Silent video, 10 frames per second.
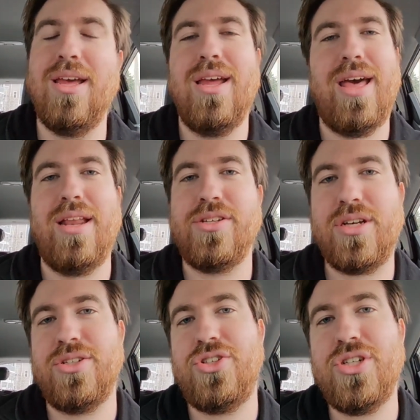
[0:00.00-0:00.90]
and it took
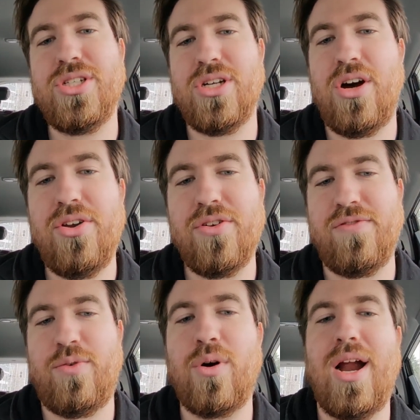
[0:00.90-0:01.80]
us just under
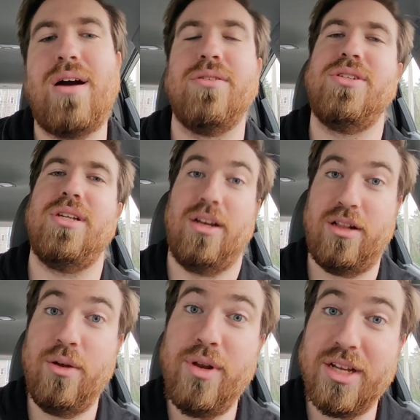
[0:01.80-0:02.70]
4 hours,
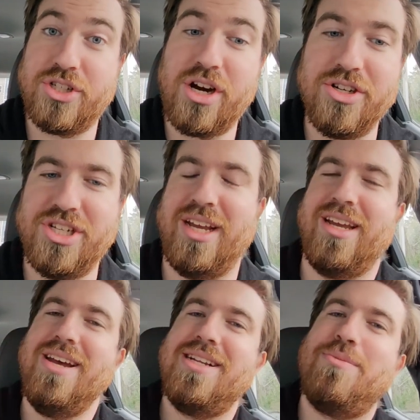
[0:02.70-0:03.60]
including charging,
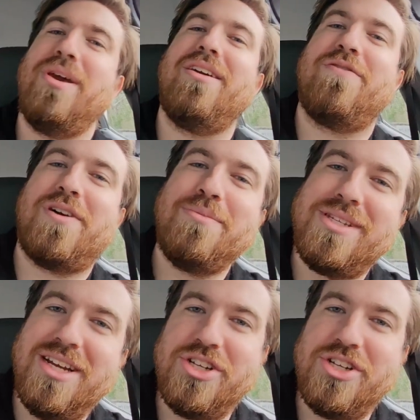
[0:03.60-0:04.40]
to make it from St.